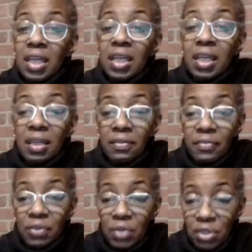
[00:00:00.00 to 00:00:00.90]
if
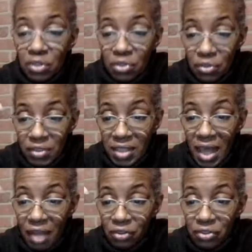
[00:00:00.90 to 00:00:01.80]
you introduce the
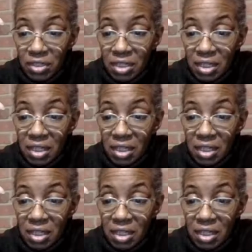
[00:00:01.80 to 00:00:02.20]
allergen,